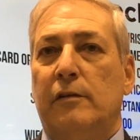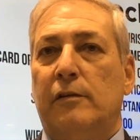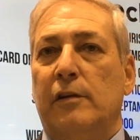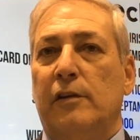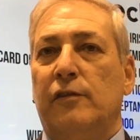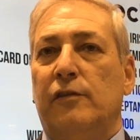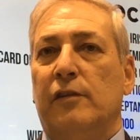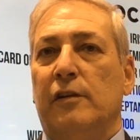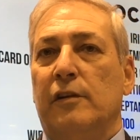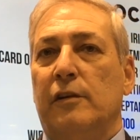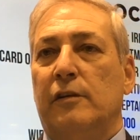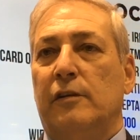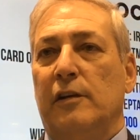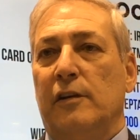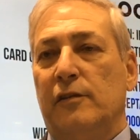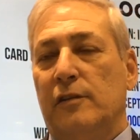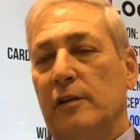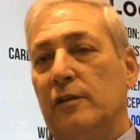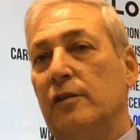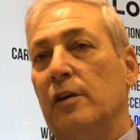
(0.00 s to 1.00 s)
does the
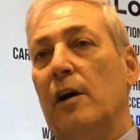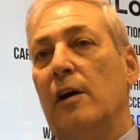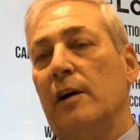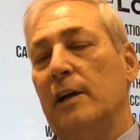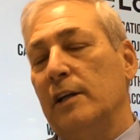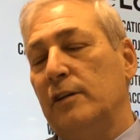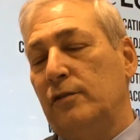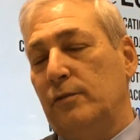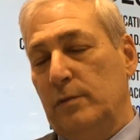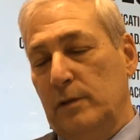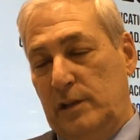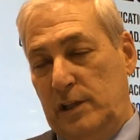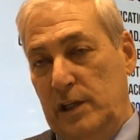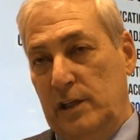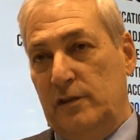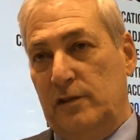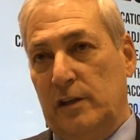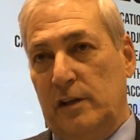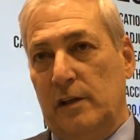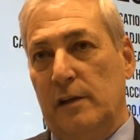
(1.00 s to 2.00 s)
does the target
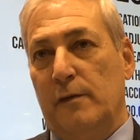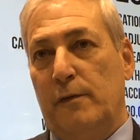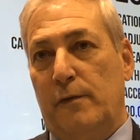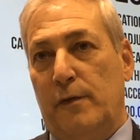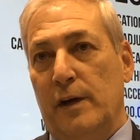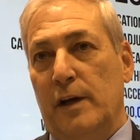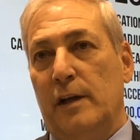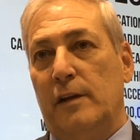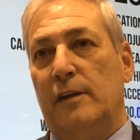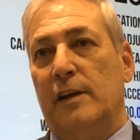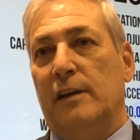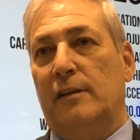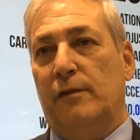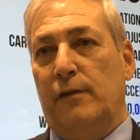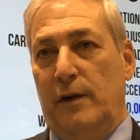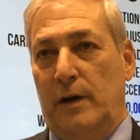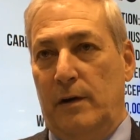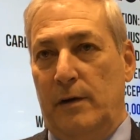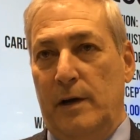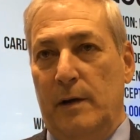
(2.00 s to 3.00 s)
strategically fit? That's
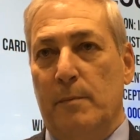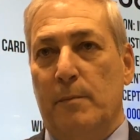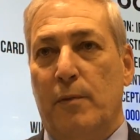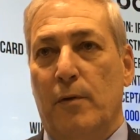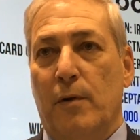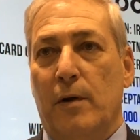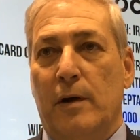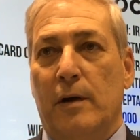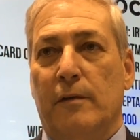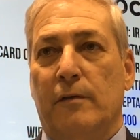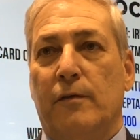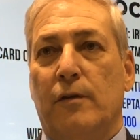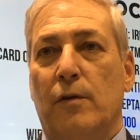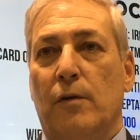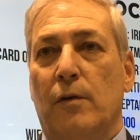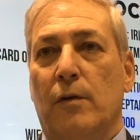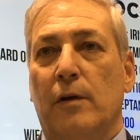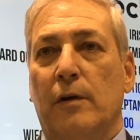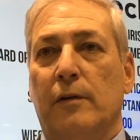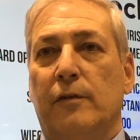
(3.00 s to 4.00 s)
very important,
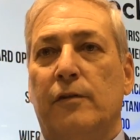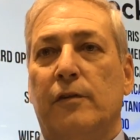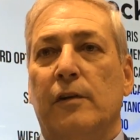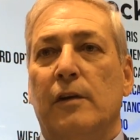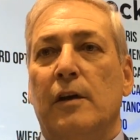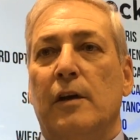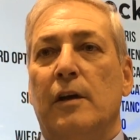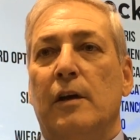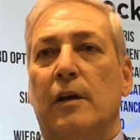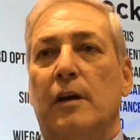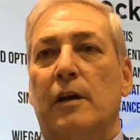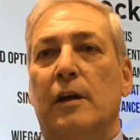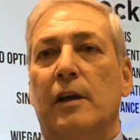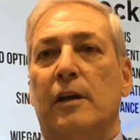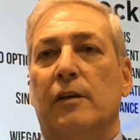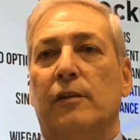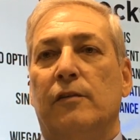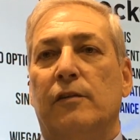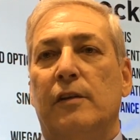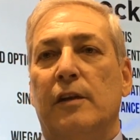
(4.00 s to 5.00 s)
of course.
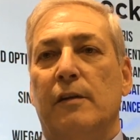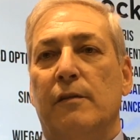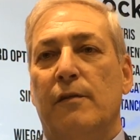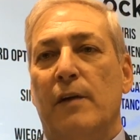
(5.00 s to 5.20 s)
Is the